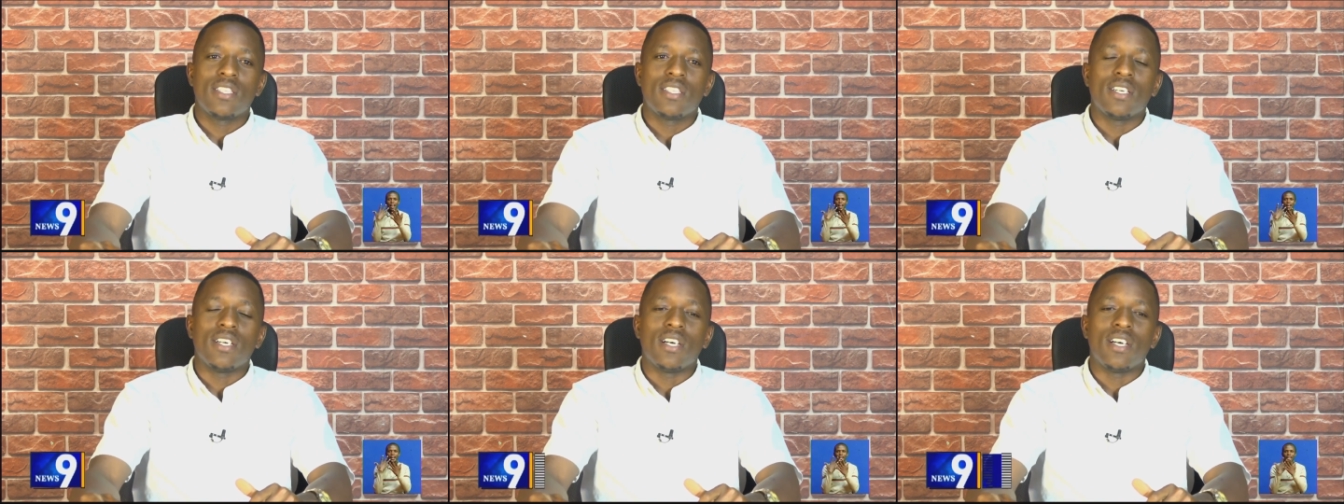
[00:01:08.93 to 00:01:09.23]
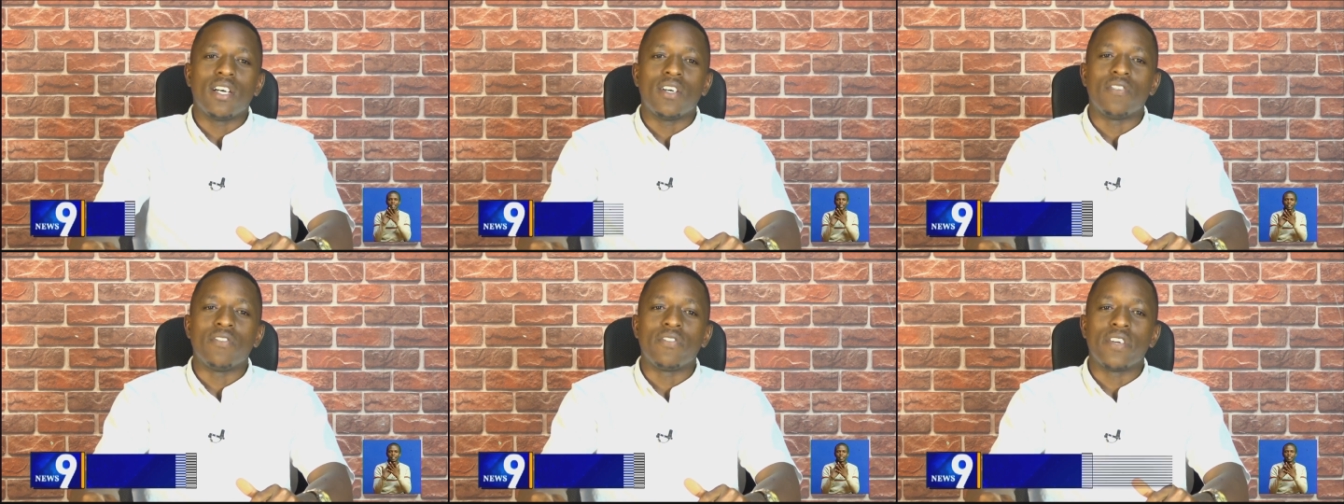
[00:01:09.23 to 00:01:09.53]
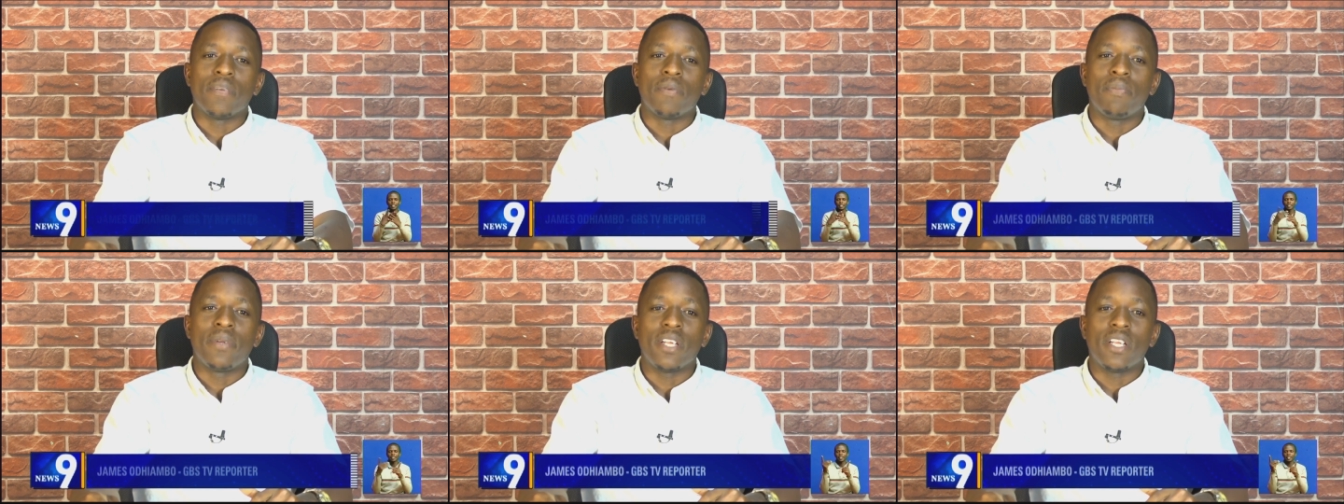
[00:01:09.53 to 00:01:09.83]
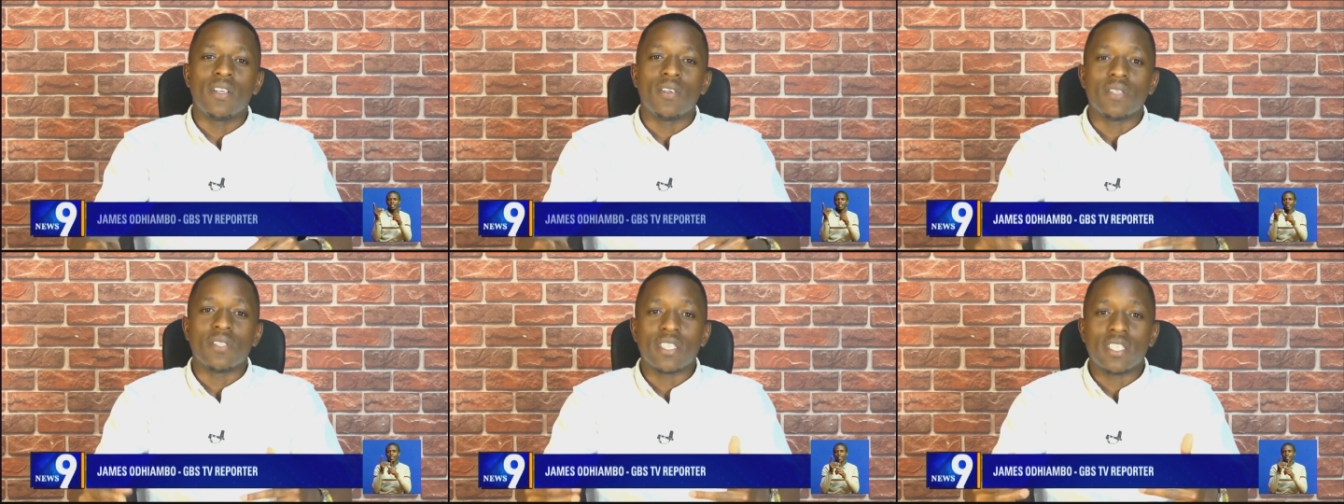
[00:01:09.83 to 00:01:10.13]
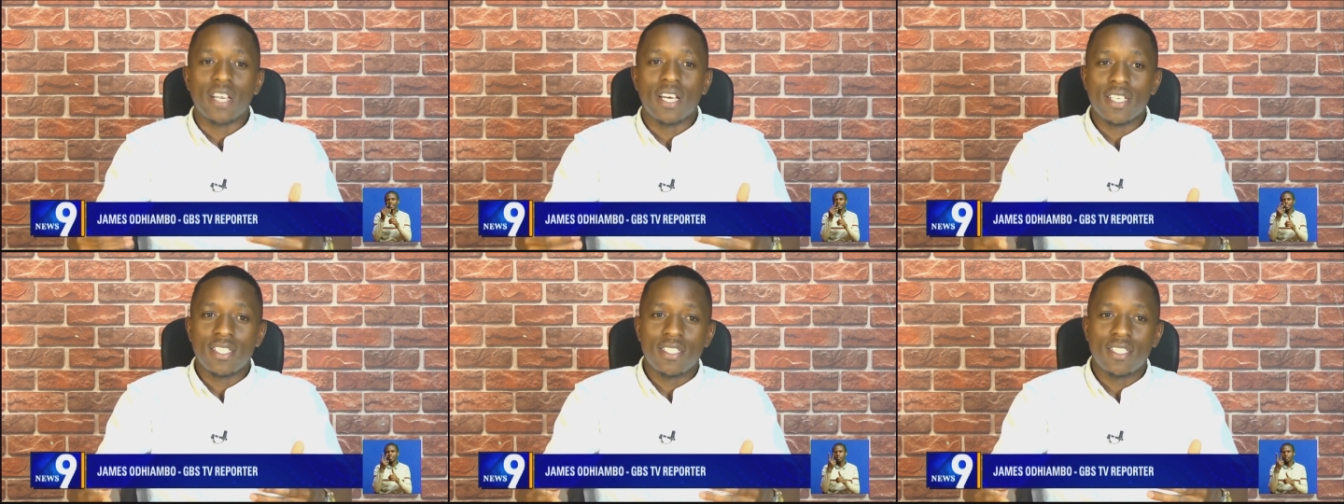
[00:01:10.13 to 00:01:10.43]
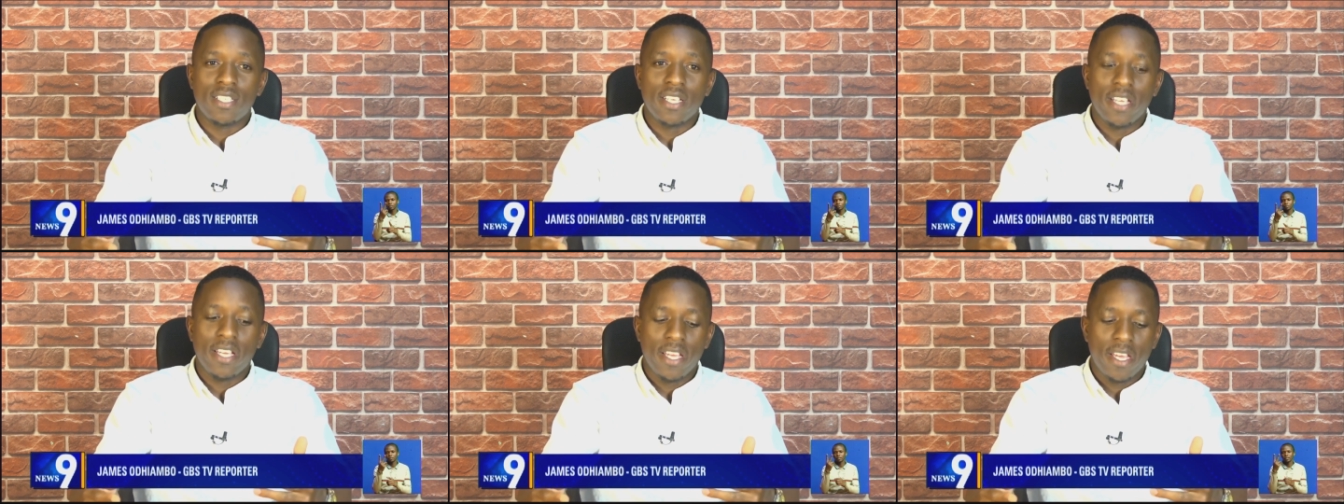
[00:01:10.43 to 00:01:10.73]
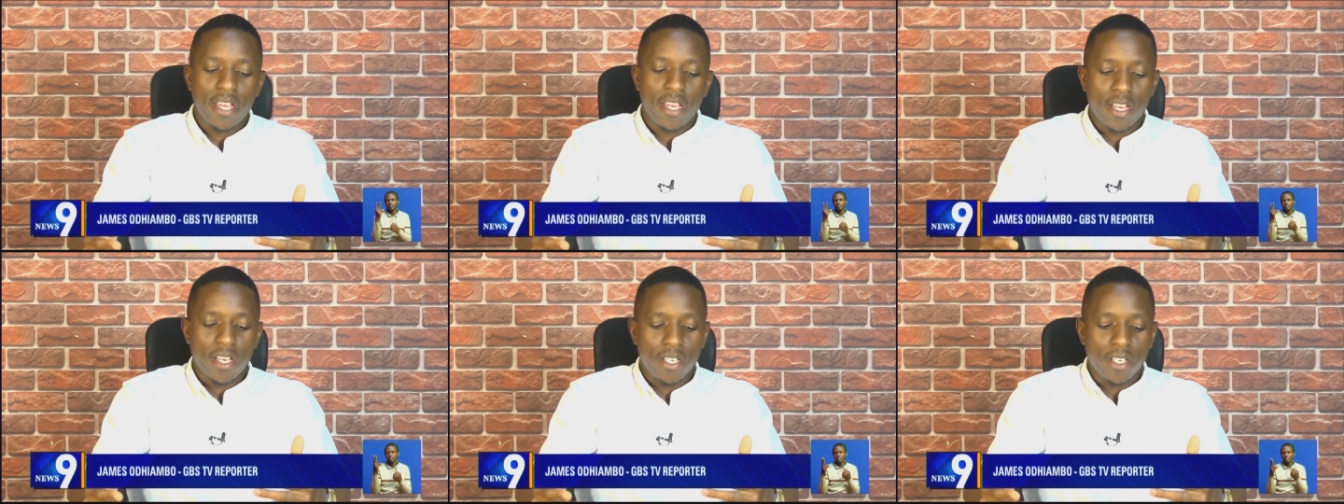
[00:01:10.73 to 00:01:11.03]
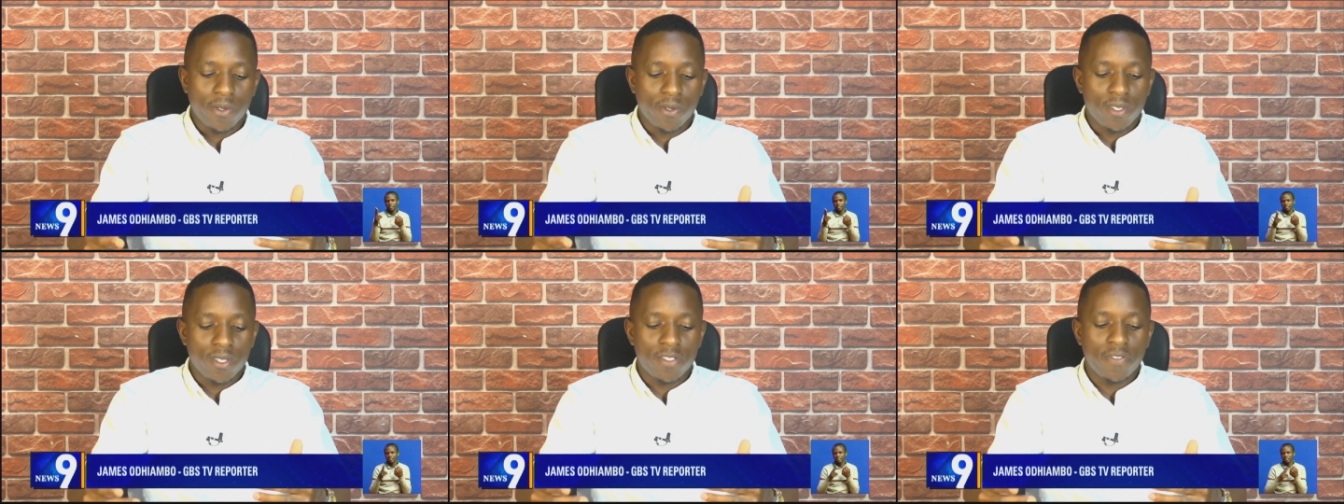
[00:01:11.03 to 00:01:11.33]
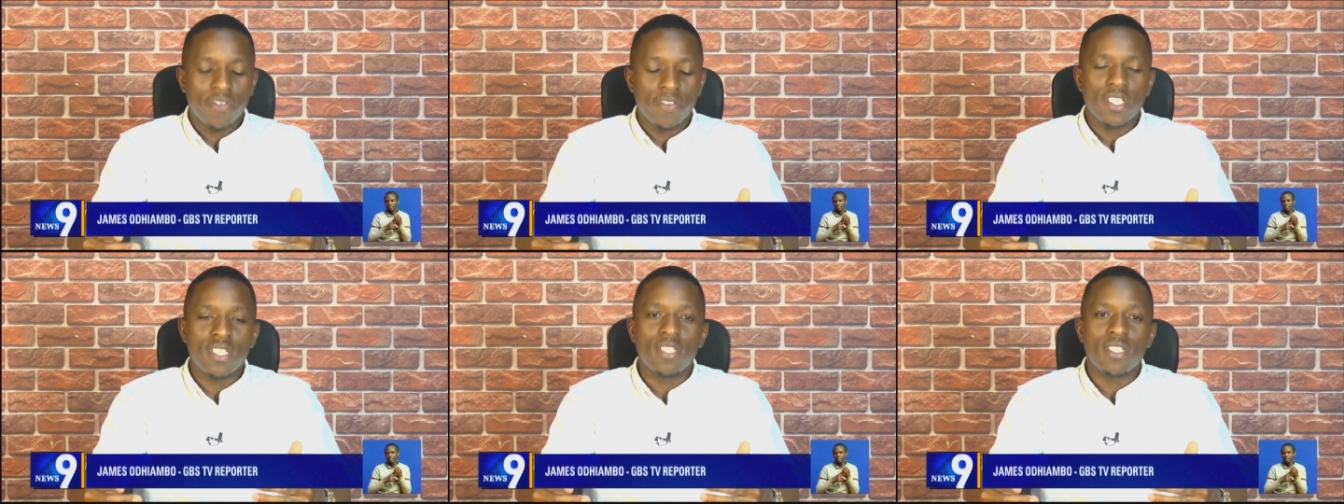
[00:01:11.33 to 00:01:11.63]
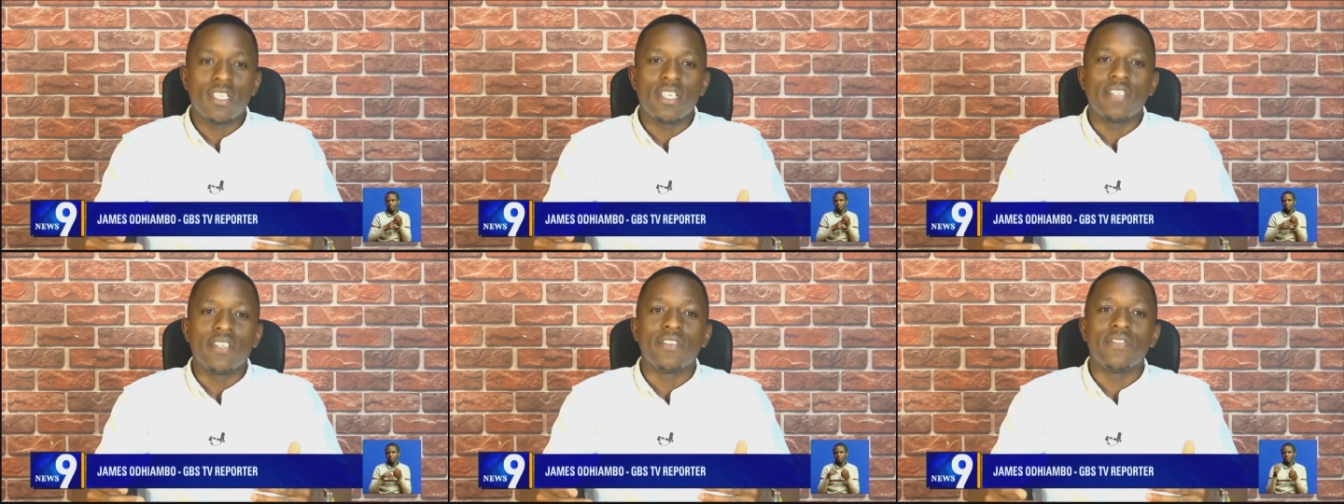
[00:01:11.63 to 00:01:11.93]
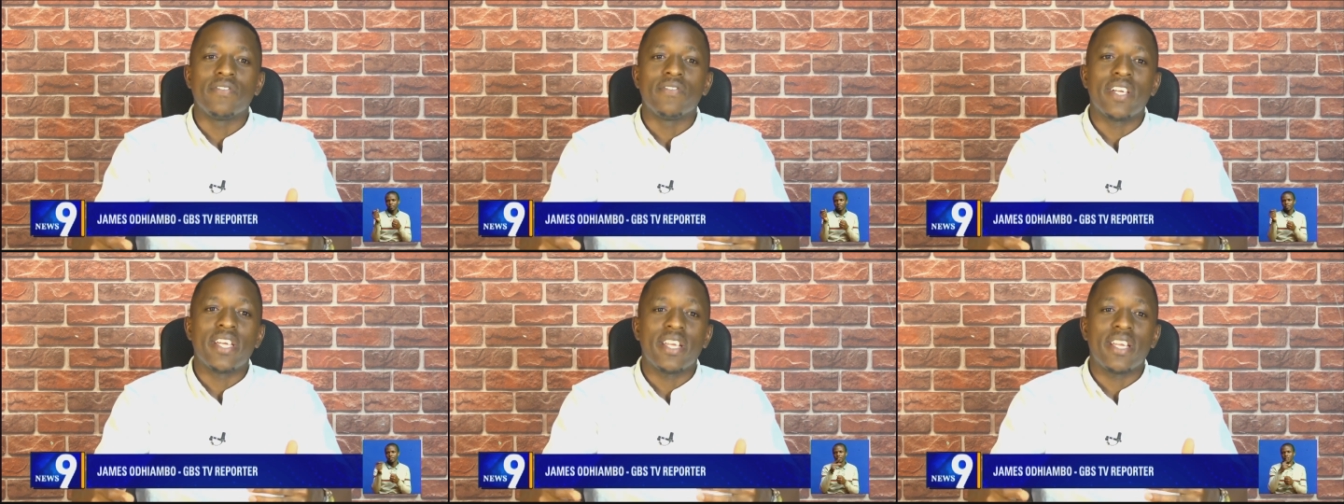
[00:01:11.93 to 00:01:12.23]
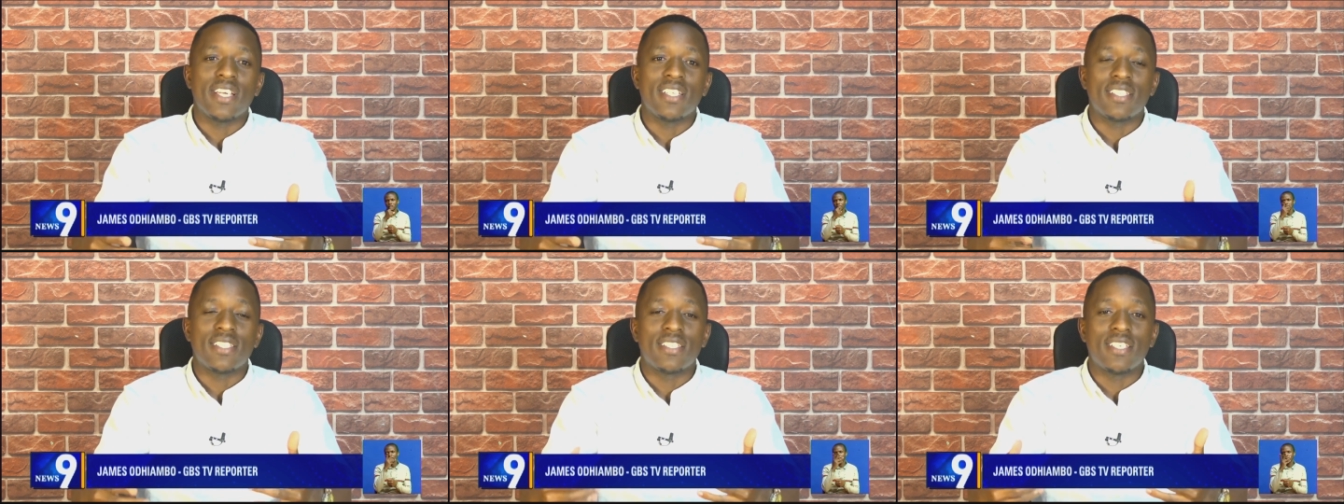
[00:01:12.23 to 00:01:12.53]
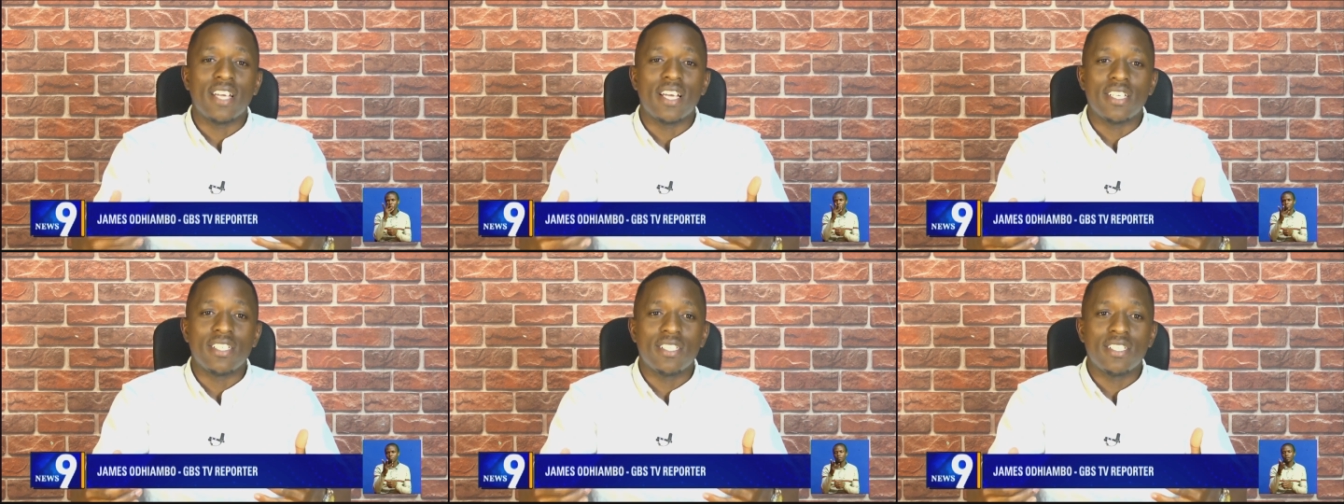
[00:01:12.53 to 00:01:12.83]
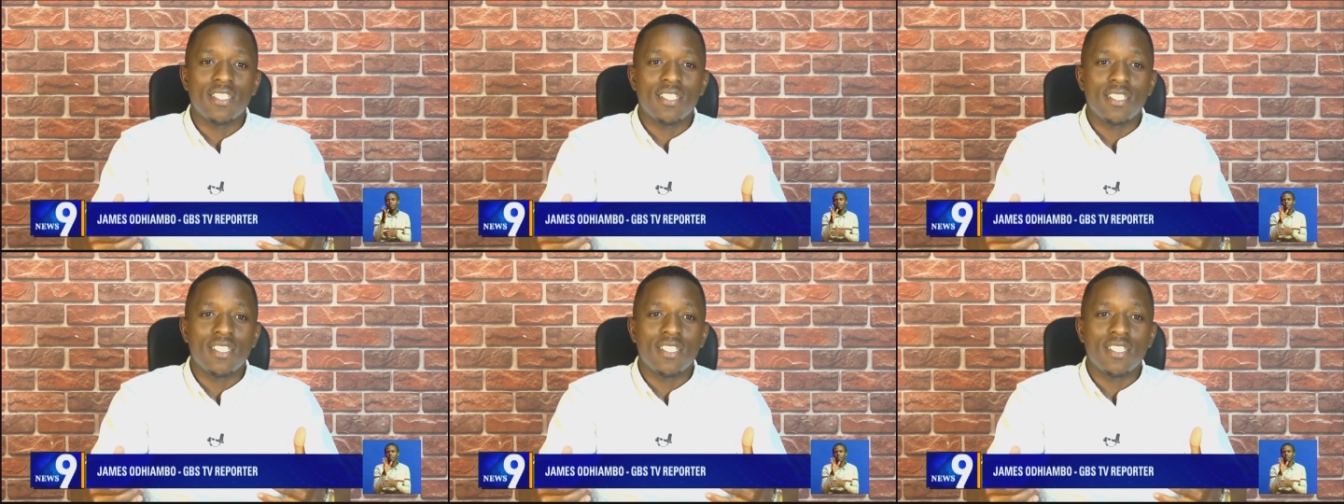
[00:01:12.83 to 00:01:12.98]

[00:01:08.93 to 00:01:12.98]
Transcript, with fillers: uh, of April on Thursday, and he was facing various charges,